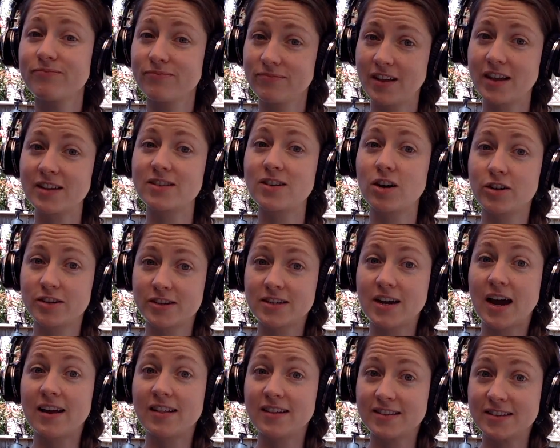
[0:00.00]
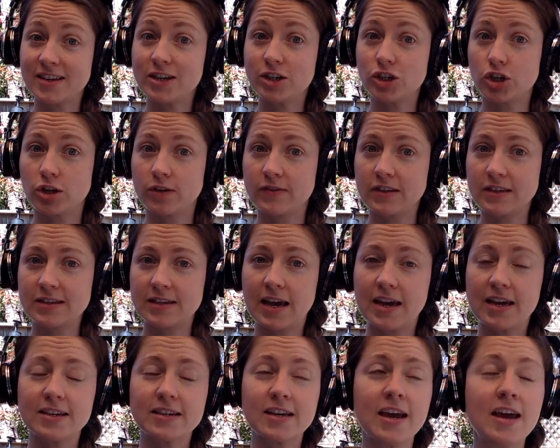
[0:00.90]
That's our stylization of the
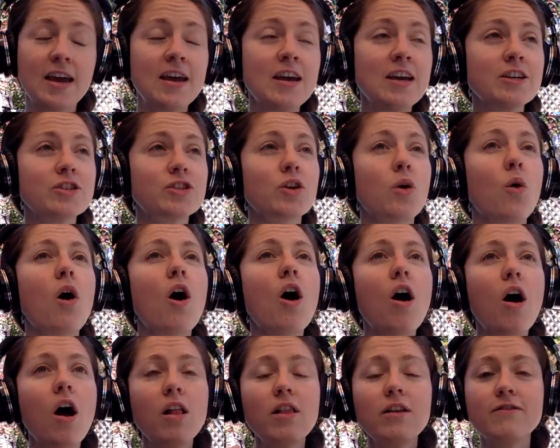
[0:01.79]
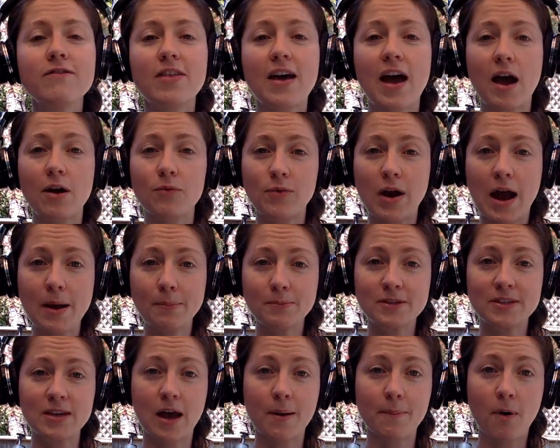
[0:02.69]
site. So all of that
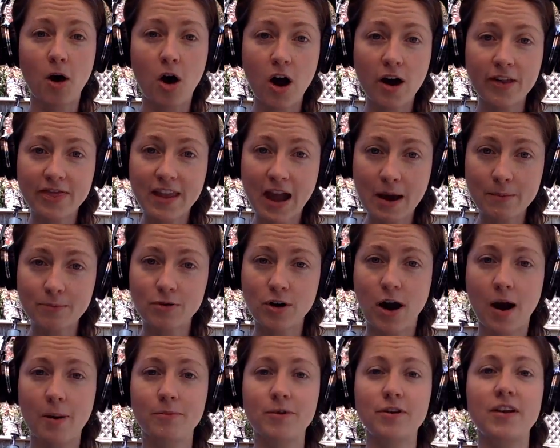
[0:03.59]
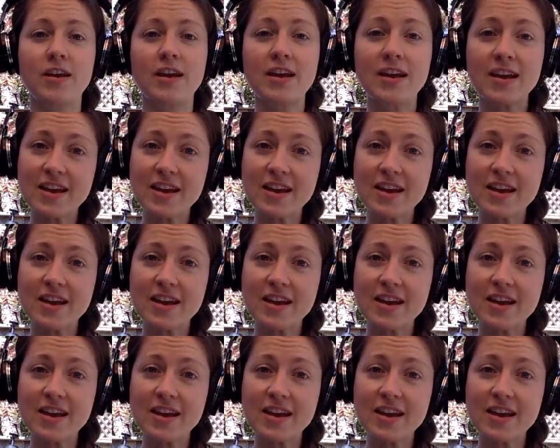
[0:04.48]
wraps up on that property,